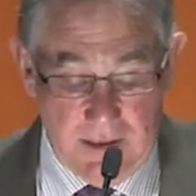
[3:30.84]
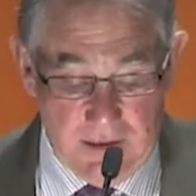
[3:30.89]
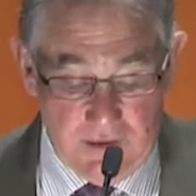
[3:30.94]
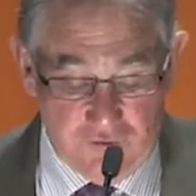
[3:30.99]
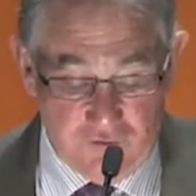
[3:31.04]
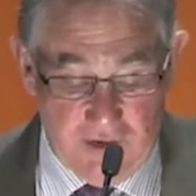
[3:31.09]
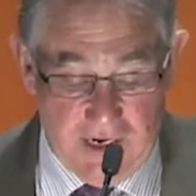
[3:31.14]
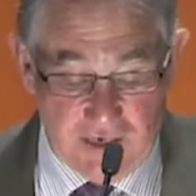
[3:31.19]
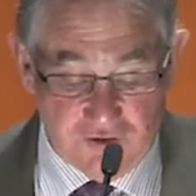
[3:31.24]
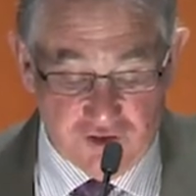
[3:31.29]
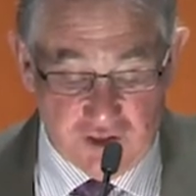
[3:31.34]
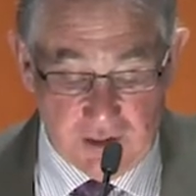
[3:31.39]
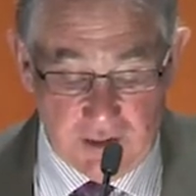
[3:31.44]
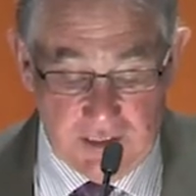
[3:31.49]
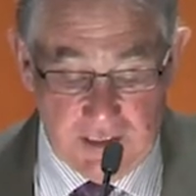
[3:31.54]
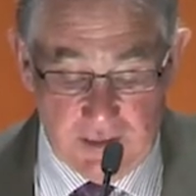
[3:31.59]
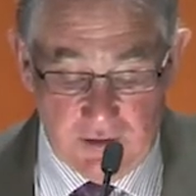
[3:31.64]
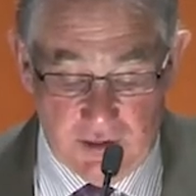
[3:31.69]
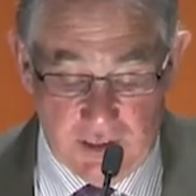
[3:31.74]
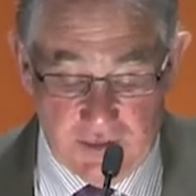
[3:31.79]

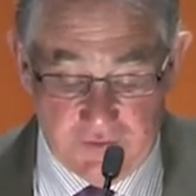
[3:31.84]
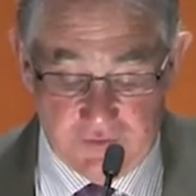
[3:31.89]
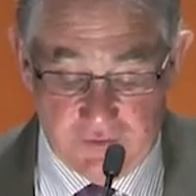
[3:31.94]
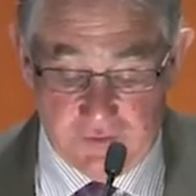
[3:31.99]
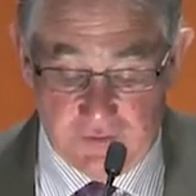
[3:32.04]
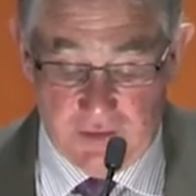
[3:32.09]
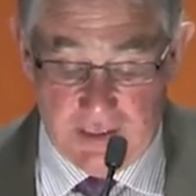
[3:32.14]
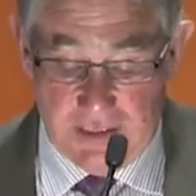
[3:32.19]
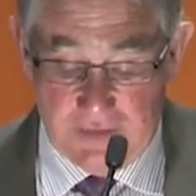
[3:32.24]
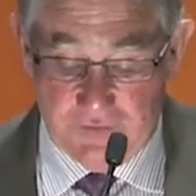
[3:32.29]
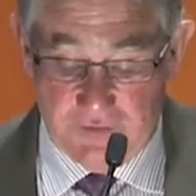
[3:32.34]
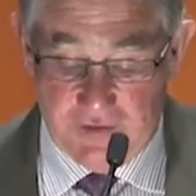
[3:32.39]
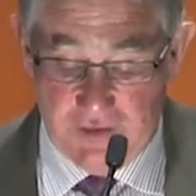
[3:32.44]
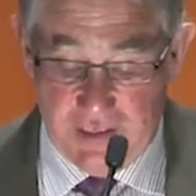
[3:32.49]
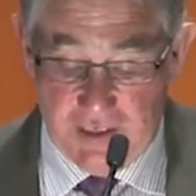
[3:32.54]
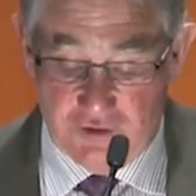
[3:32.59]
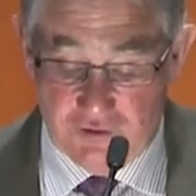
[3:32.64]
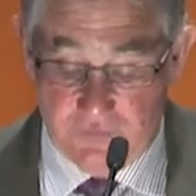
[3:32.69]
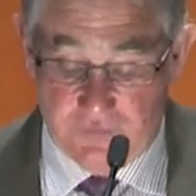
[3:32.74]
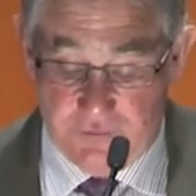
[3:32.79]
Tragically, he lost his life at the
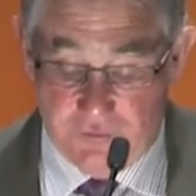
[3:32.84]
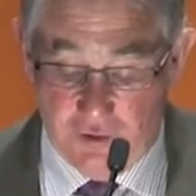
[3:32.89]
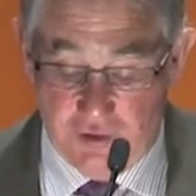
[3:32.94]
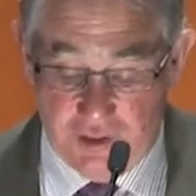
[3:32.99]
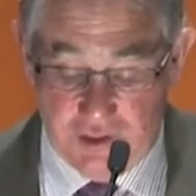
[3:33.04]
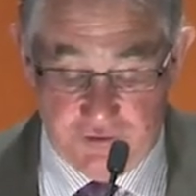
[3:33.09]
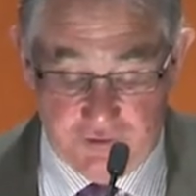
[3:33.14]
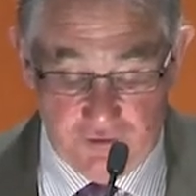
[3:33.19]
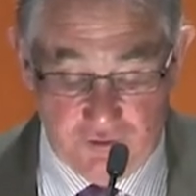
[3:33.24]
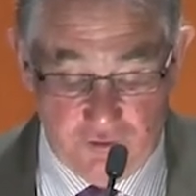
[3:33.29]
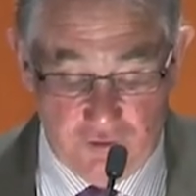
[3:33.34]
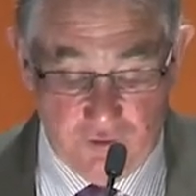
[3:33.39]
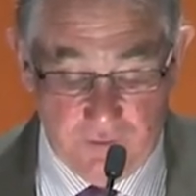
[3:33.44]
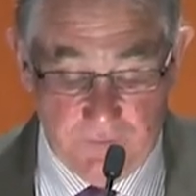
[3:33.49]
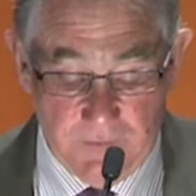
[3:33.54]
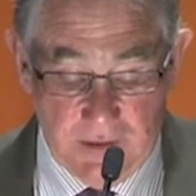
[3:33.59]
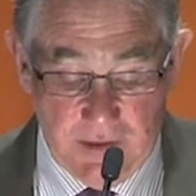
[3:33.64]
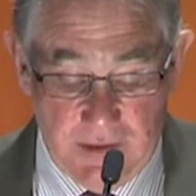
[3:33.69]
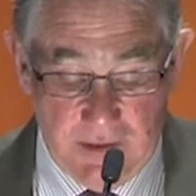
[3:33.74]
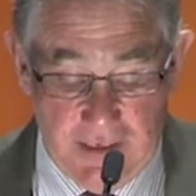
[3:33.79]
age of 32
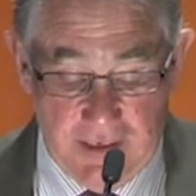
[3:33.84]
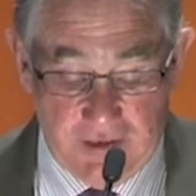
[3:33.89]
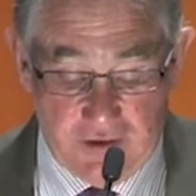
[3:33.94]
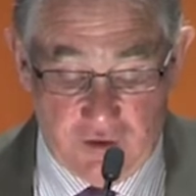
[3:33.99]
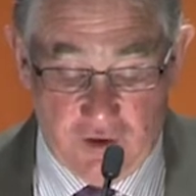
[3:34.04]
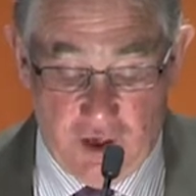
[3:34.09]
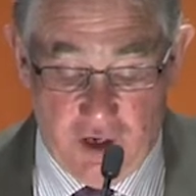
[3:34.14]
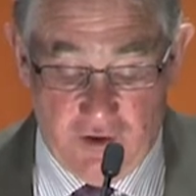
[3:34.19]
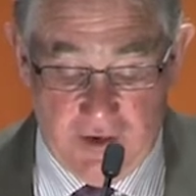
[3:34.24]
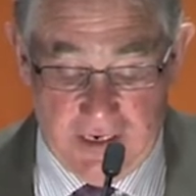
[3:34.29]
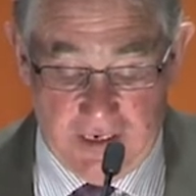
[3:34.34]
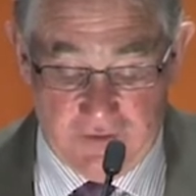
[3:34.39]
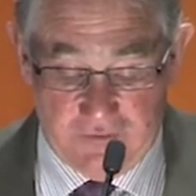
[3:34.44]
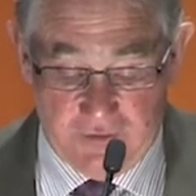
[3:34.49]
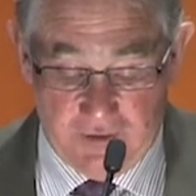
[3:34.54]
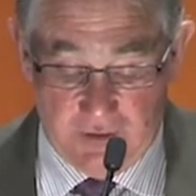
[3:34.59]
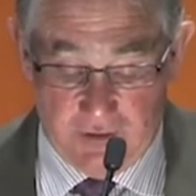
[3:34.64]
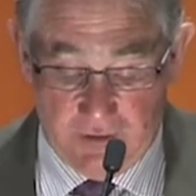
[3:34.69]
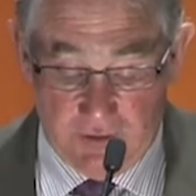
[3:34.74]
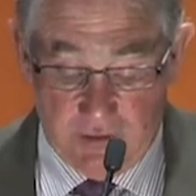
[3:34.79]
in a car
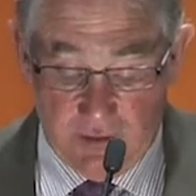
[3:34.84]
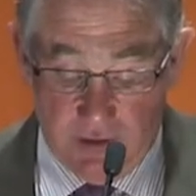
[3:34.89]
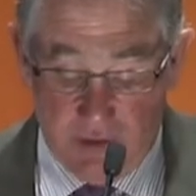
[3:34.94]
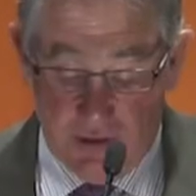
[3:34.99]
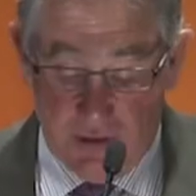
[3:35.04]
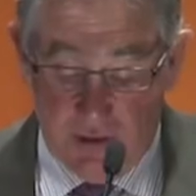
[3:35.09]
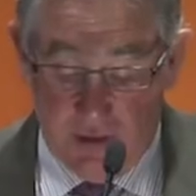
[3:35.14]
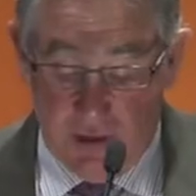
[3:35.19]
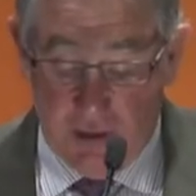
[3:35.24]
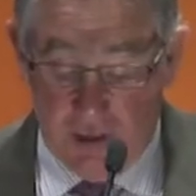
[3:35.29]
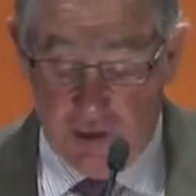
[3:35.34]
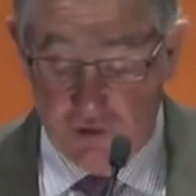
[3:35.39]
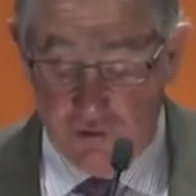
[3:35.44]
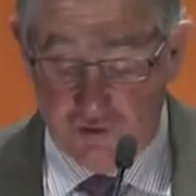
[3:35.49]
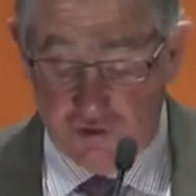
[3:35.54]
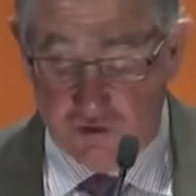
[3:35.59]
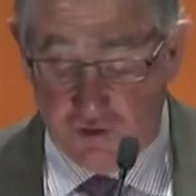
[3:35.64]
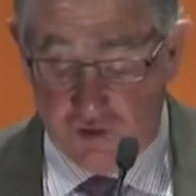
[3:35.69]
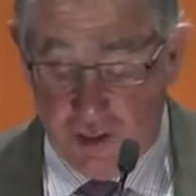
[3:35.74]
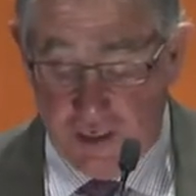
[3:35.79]
accident, a
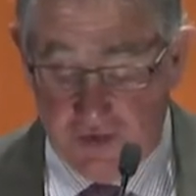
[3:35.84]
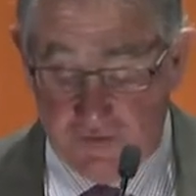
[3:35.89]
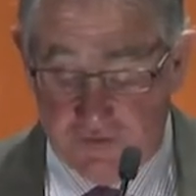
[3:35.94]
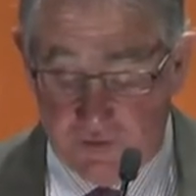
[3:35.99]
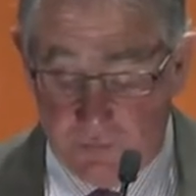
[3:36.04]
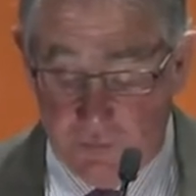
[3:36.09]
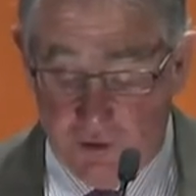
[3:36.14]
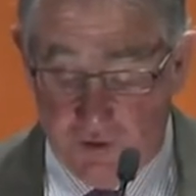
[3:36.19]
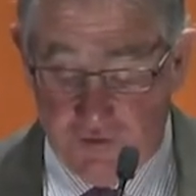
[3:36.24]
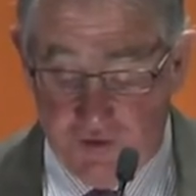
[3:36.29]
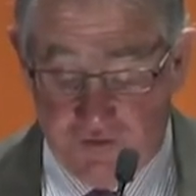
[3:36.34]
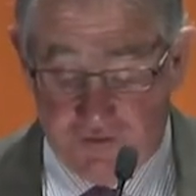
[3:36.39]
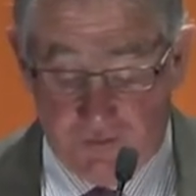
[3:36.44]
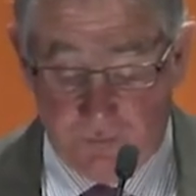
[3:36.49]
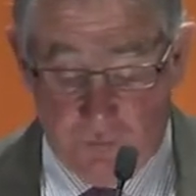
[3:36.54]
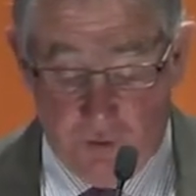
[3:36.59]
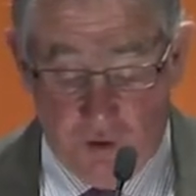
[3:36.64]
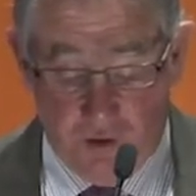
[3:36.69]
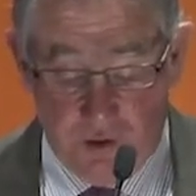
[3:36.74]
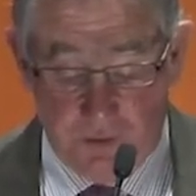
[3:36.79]
huge loss to both his
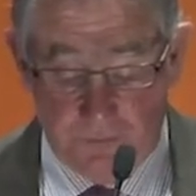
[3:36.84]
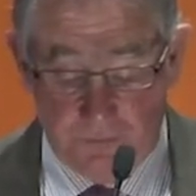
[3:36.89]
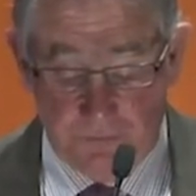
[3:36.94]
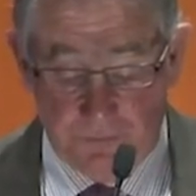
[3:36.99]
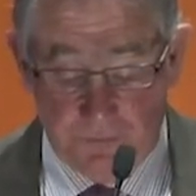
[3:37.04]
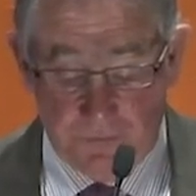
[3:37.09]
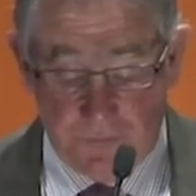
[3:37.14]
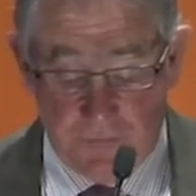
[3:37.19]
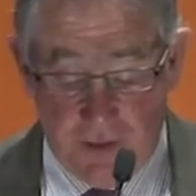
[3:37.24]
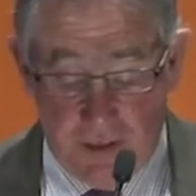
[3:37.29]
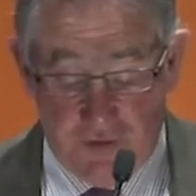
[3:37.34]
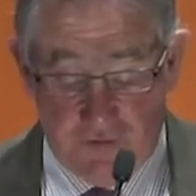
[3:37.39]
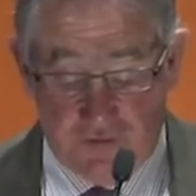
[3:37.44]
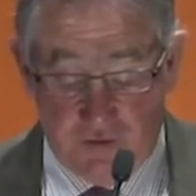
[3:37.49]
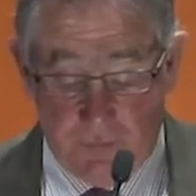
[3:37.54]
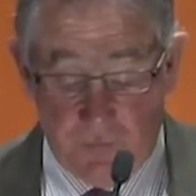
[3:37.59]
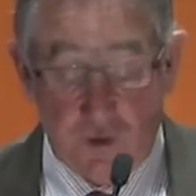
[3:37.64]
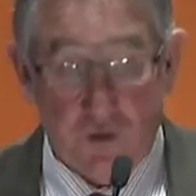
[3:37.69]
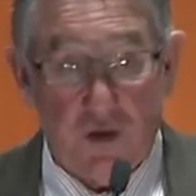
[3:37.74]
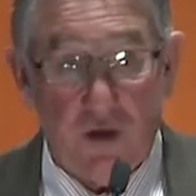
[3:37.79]
sport, his
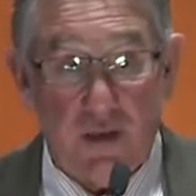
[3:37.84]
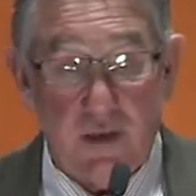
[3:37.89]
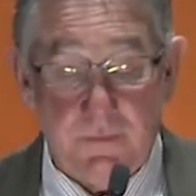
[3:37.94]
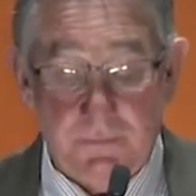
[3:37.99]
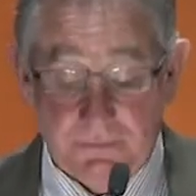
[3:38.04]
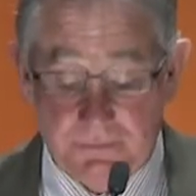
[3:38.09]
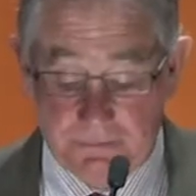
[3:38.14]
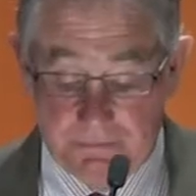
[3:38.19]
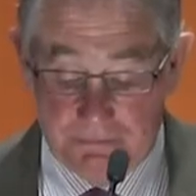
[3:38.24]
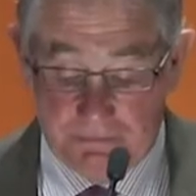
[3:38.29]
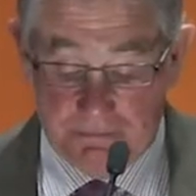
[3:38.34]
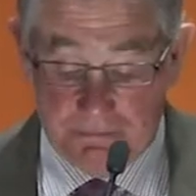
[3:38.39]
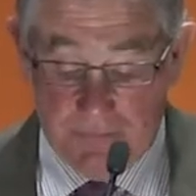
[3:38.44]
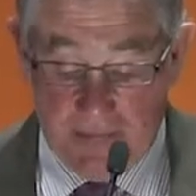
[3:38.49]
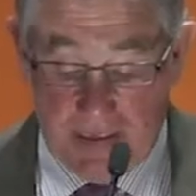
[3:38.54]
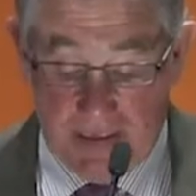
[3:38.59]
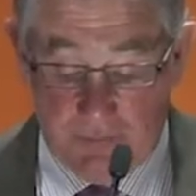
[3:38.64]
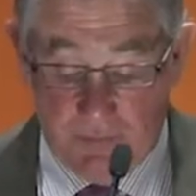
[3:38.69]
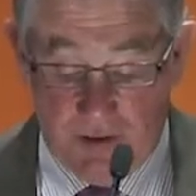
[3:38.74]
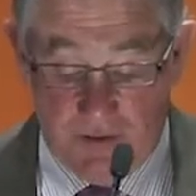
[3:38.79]
community,
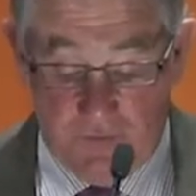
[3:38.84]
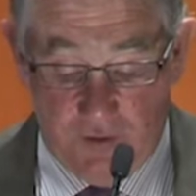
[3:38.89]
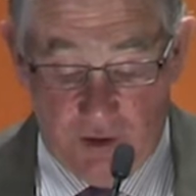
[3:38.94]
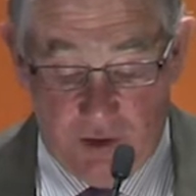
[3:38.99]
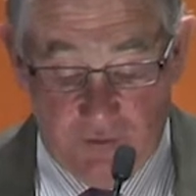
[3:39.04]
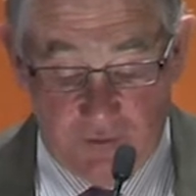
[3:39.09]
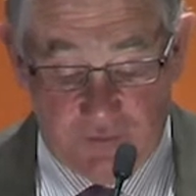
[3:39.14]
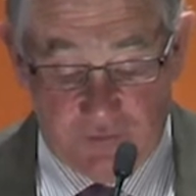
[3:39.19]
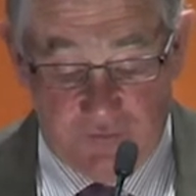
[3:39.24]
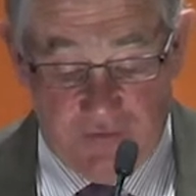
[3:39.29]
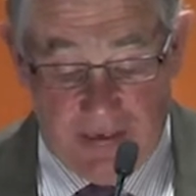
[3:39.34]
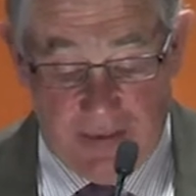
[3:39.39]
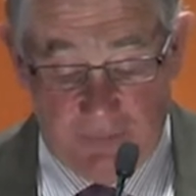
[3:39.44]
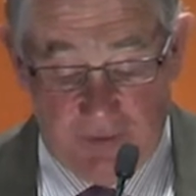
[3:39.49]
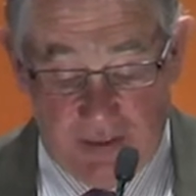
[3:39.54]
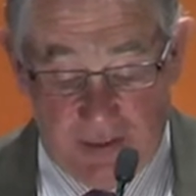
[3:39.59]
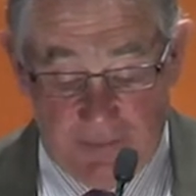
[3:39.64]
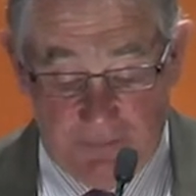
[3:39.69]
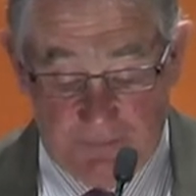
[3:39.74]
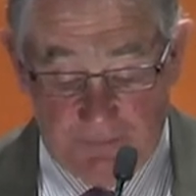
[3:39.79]
and above all, his
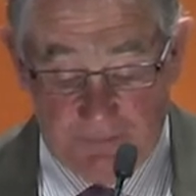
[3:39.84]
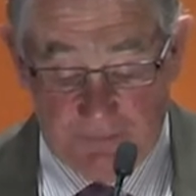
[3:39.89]
family.